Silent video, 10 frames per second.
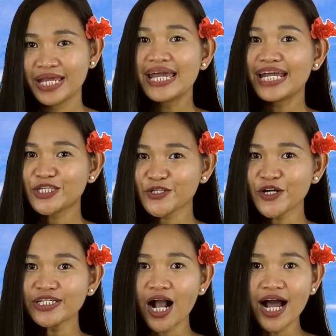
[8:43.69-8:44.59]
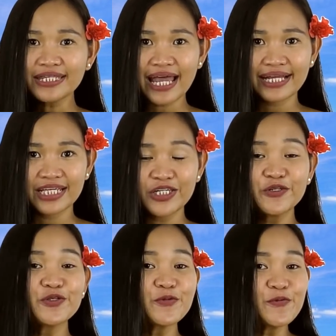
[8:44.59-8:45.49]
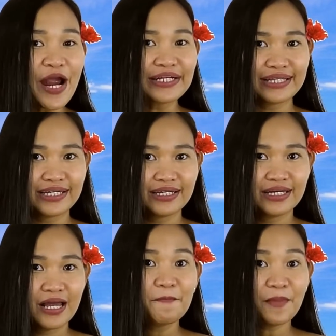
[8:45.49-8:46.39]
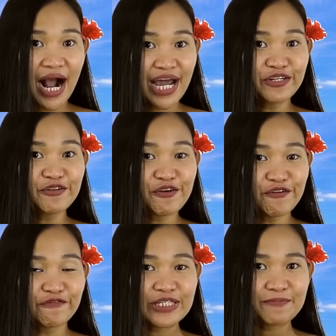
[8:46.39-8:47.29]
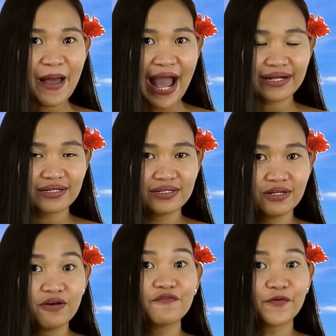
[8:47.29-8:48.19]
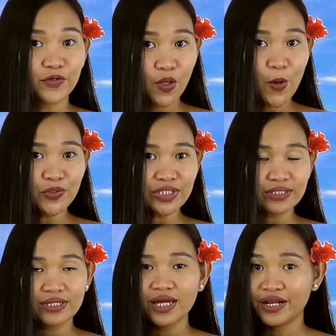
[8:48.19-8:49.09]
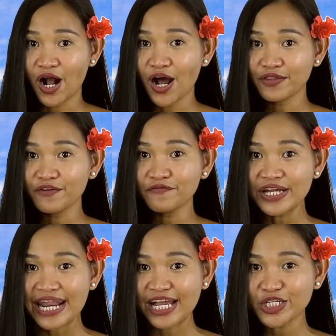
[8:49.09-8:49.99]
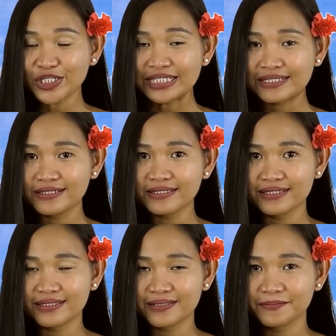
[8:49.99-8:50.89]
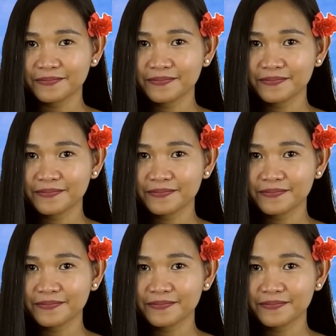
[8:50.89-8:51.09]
and start contacting you directly behind your girlfriend's back for loans and other financial assistance.